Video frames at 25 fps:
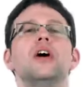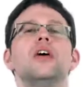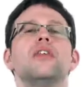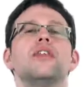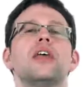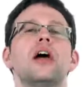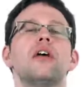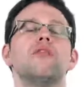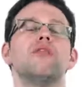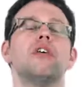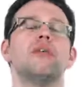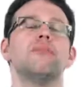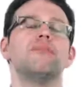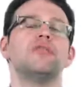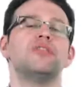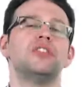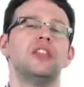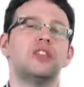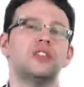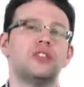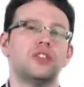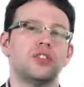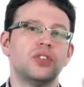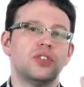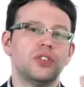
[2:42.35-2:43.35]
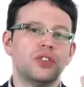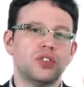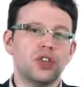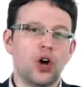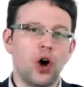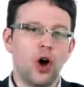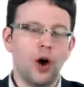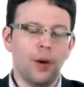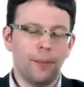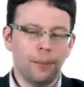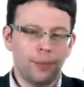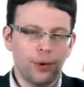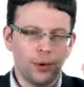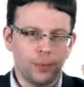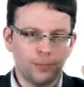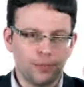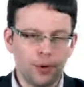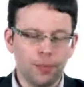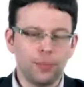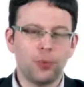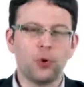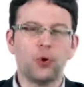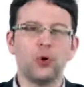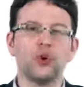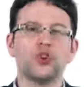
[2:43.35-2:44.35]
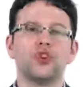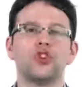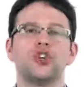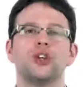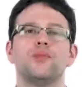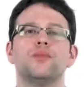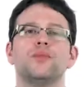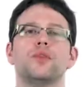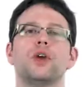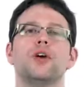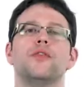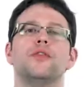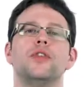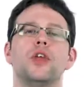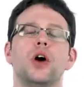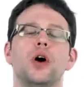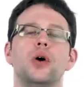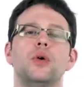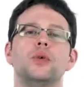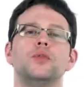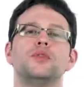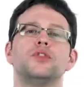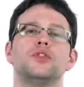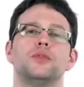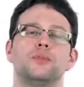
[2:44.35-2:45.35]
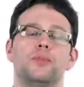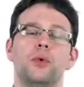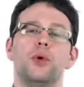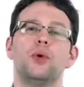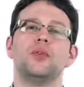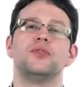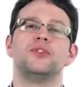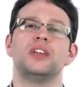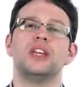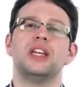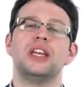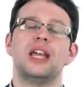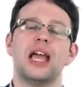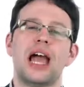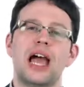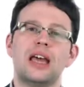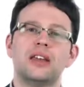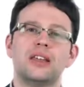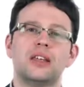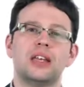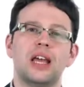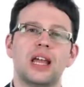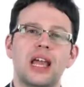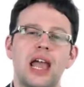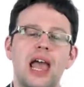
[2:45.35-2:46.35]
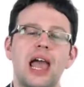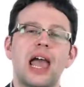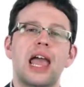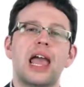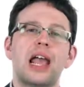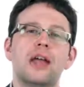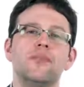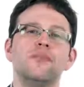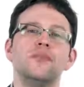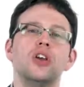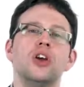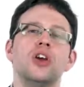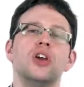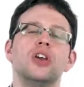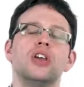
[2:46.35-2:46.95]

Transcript: that represents the sample proportion of those supporting candidate A,